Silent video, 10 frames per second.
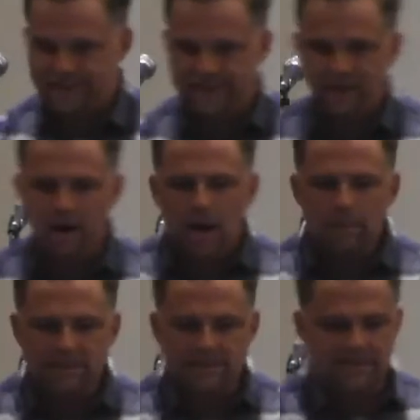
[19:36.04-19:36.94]
here,
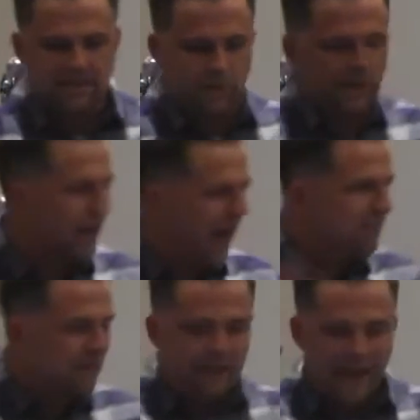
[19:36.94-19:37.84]
but since we don't
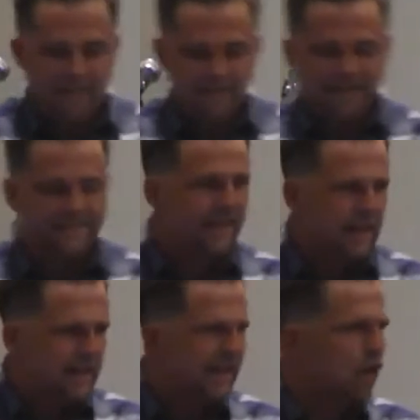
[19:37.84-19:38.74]
have much evidence that,
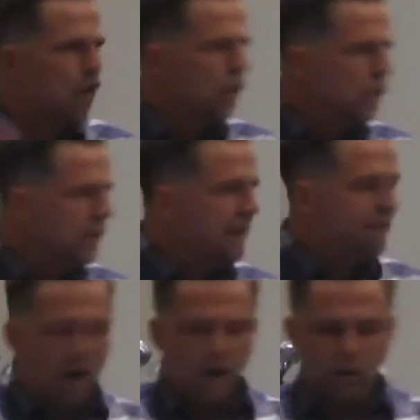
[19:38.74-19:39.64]
that early
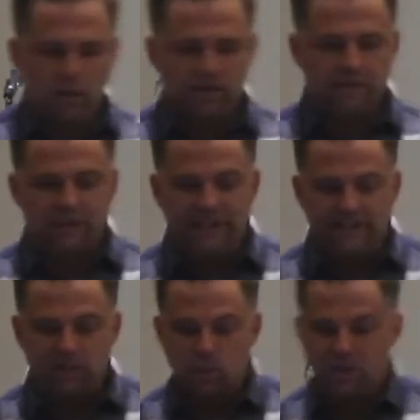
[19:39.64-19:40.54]
followers of
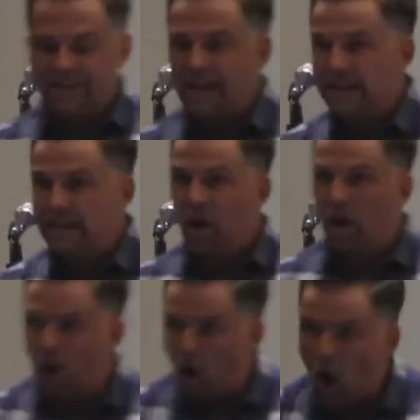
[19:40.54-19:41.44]
Jesus were selling
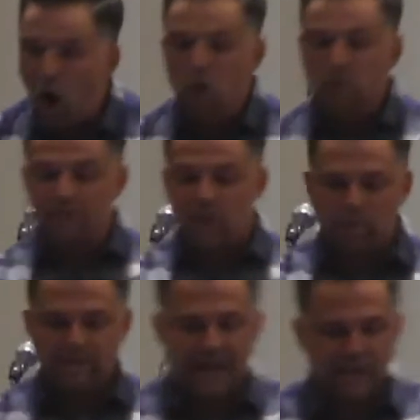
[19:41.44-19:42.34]
all of their
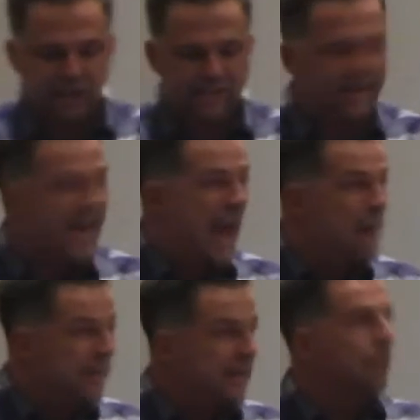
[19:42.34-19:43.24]
possessions and
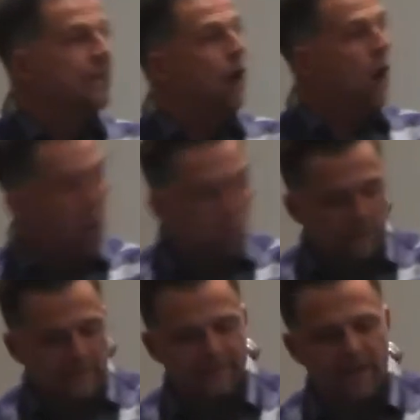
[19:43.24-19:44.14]
becoming
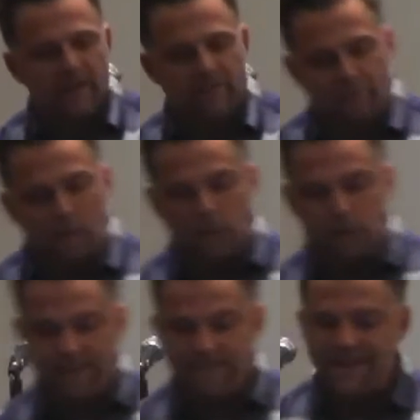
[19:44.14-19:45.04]
homeless to follow
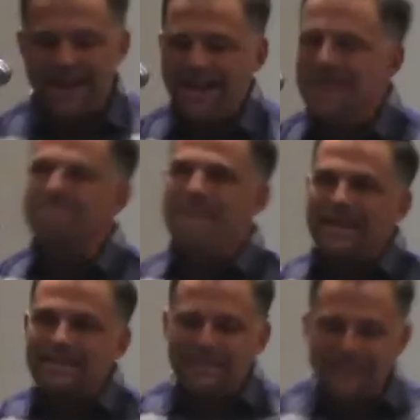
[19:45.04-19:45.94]
Jesus, it
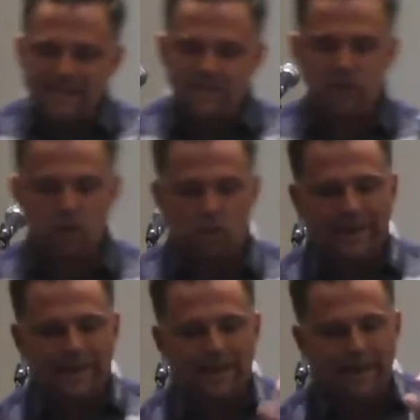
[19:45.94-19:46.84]
makes sense to
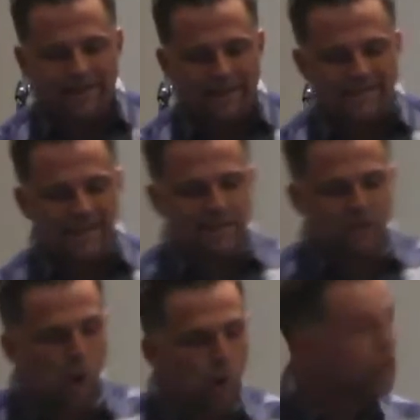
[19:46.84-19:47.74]
read this as
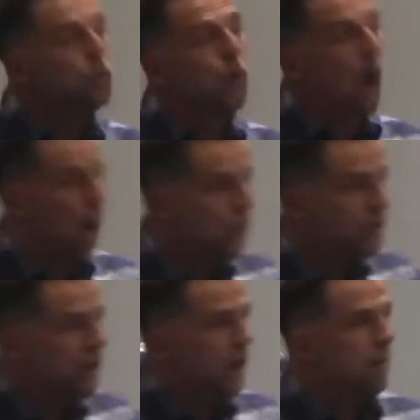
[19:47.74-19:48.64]
those who
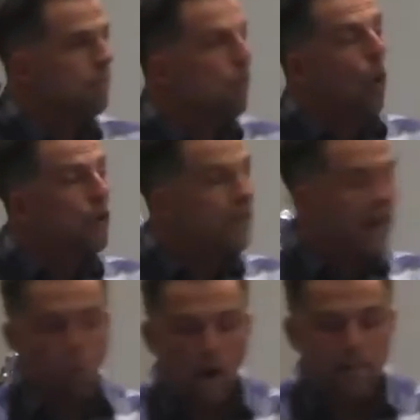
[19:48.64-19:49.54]
owned more
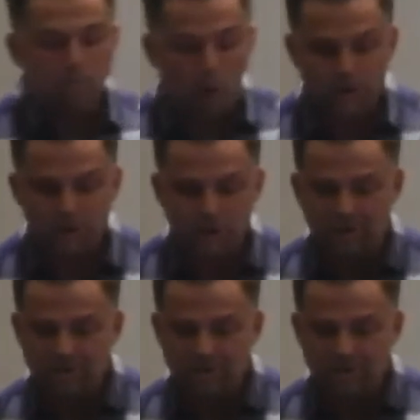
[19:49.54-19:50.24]
than one parcel of